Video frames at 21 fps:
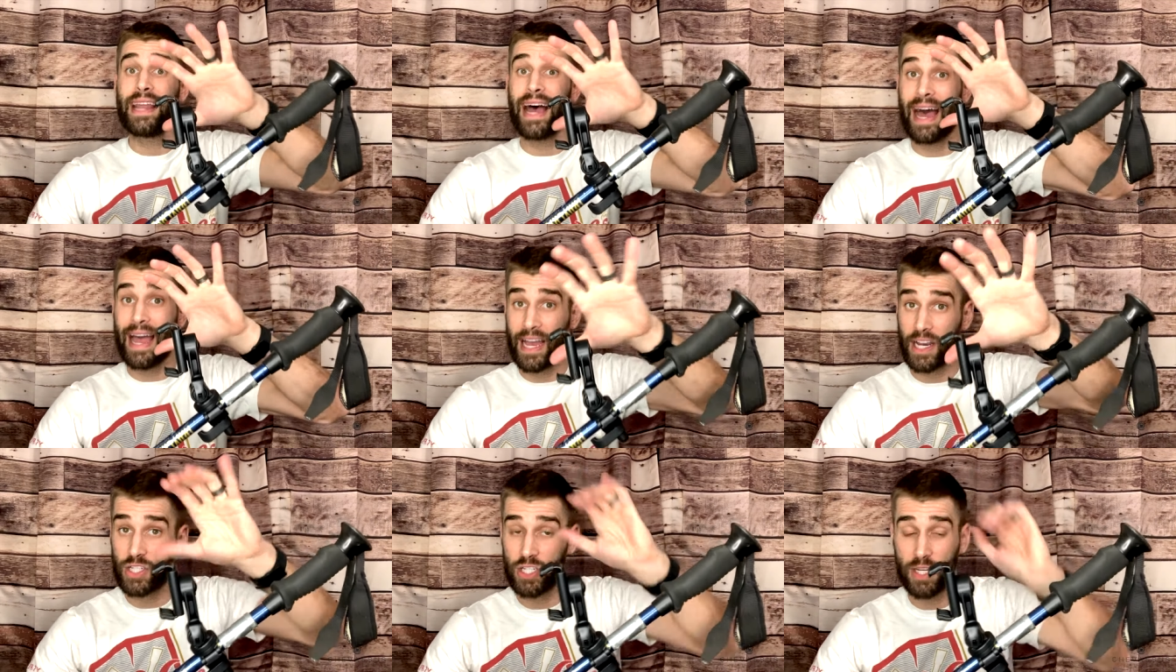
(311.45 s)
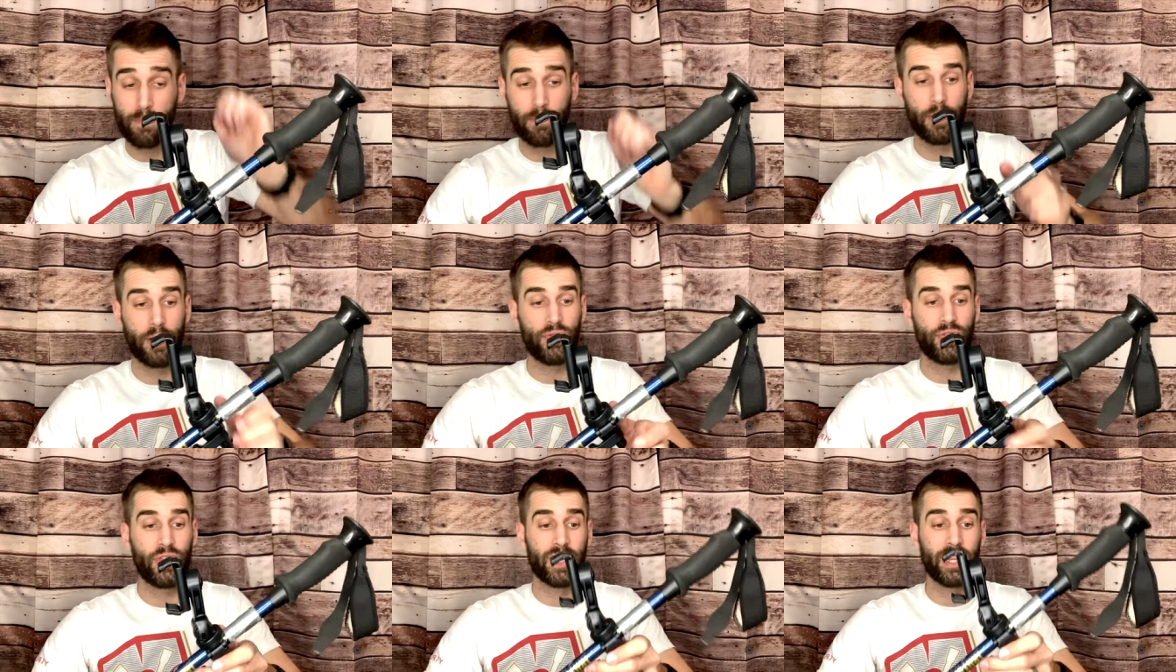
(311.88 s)
I actually
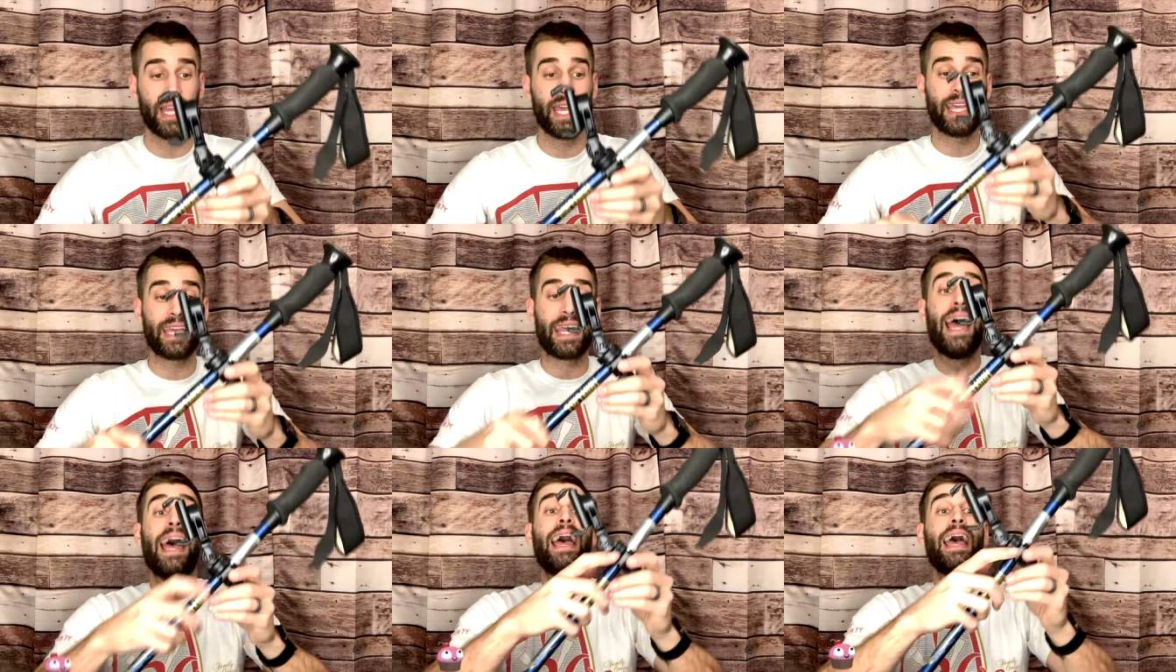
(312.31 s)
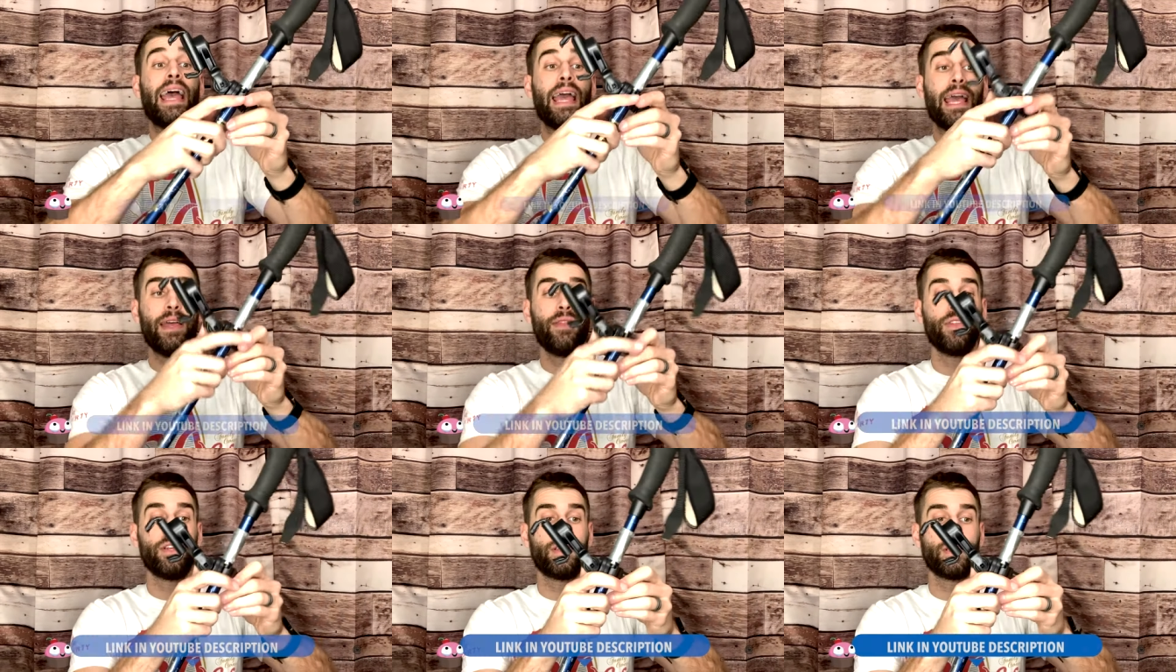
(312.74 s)
put the link
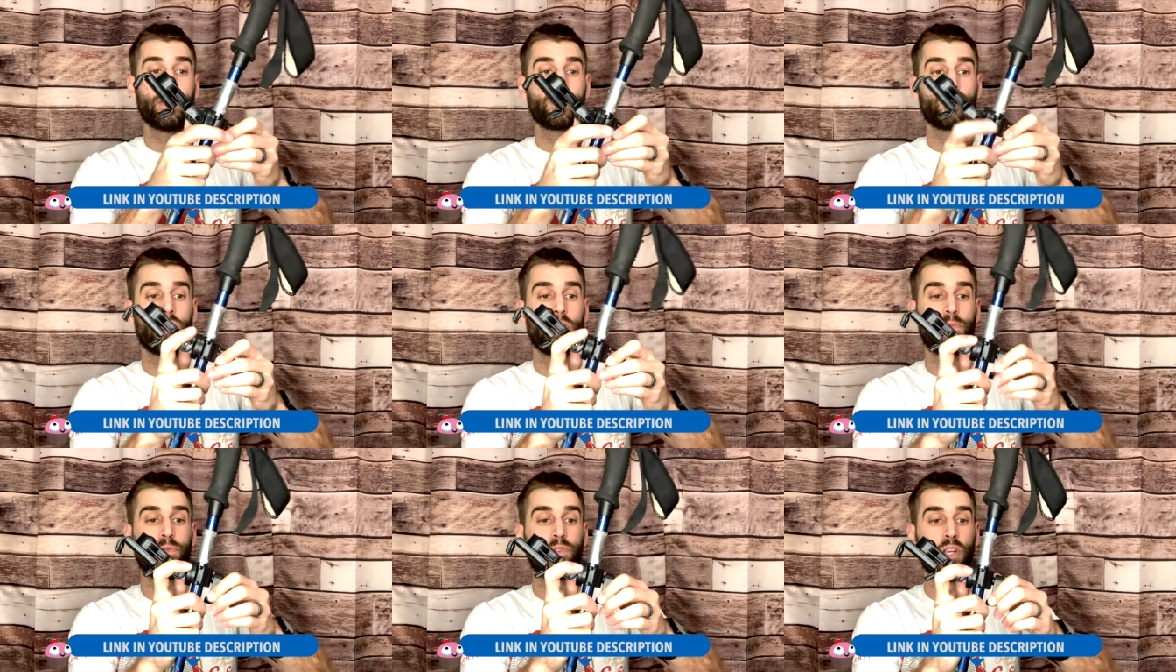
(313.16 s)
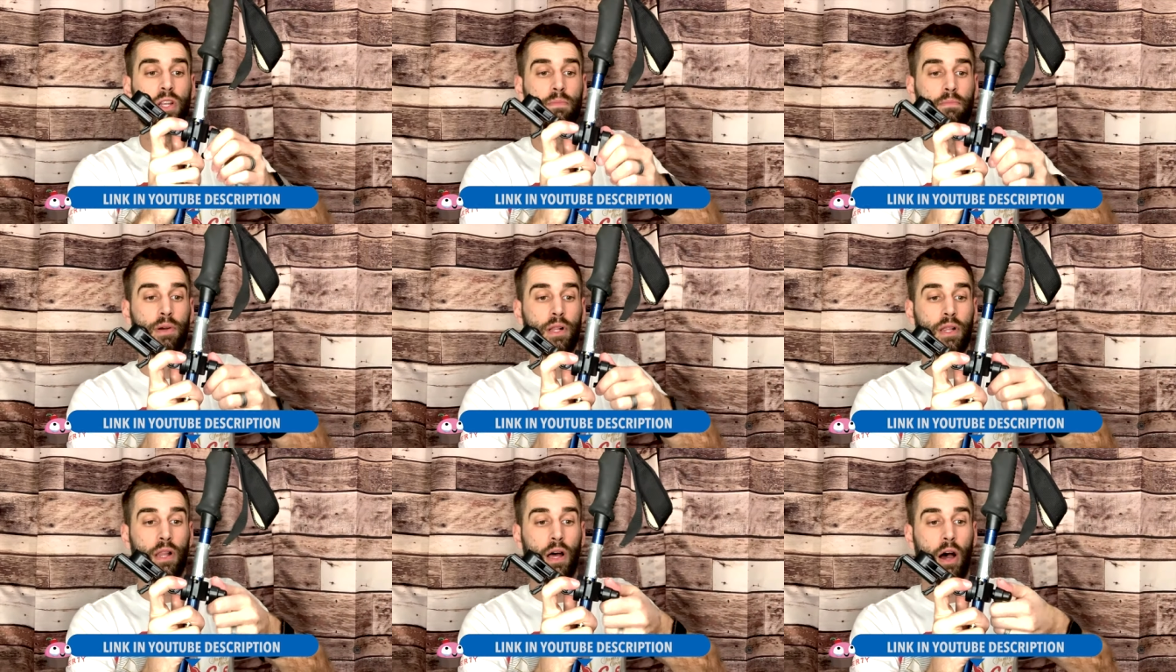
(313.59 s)
in the
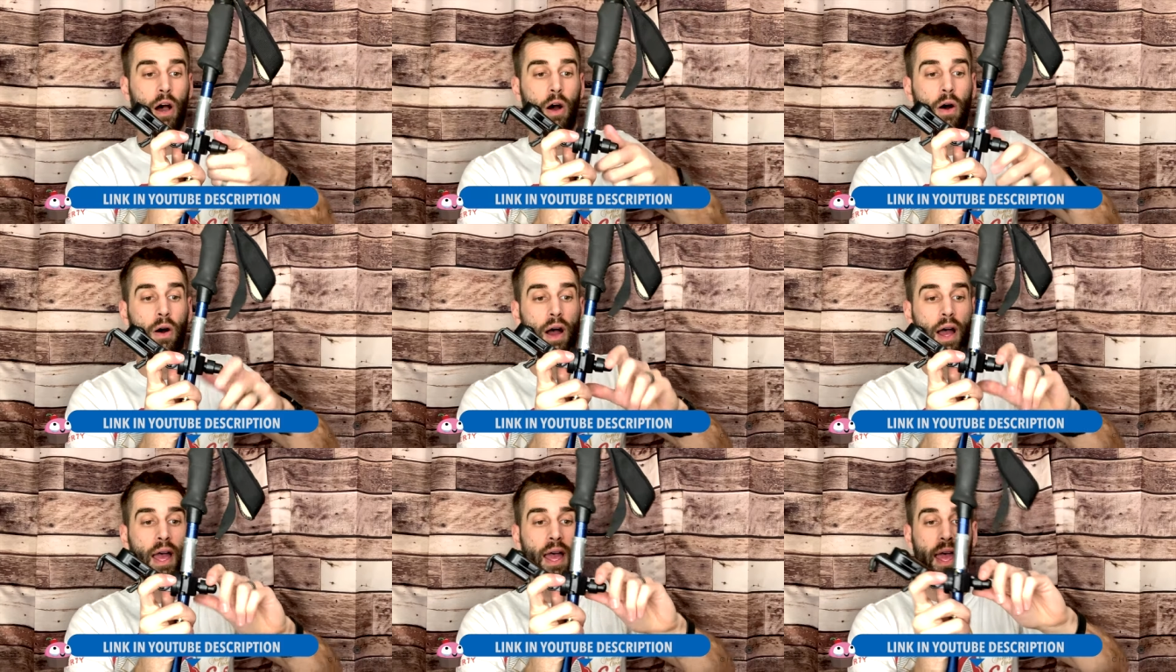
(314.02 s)
description below.